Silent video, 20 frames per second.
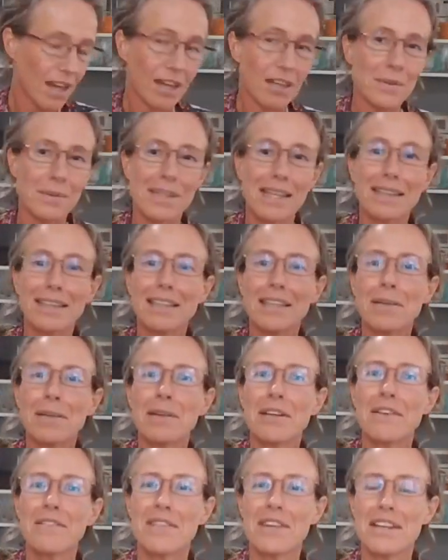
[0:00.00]
kind of was a little
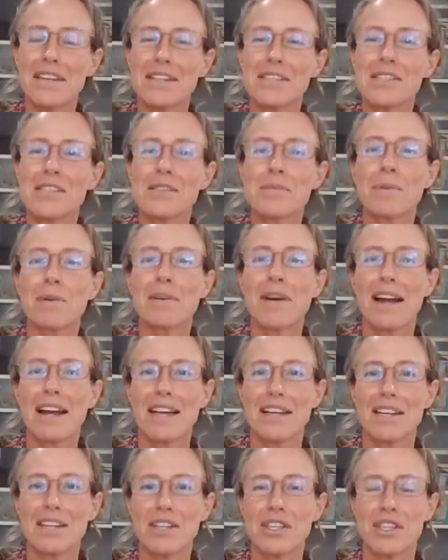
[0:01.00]
bit of the
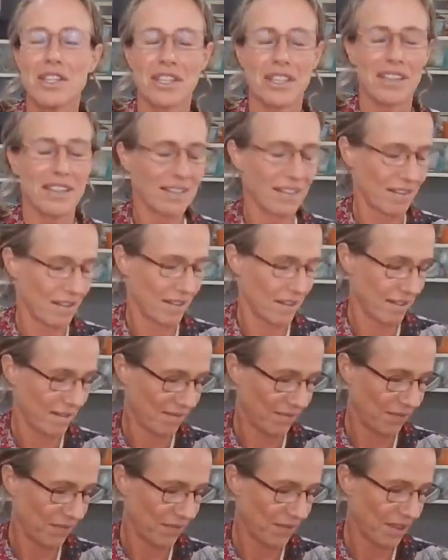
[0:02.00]
inspiration.
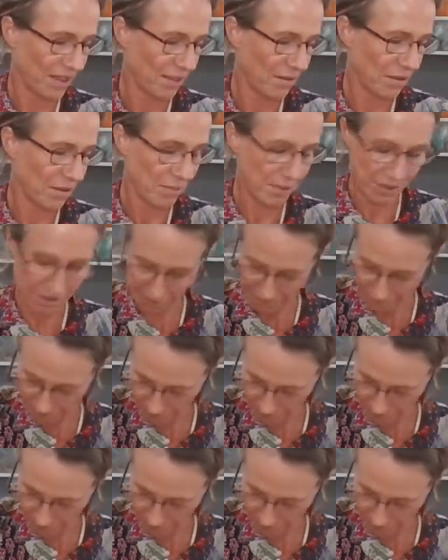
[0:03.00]
Oops.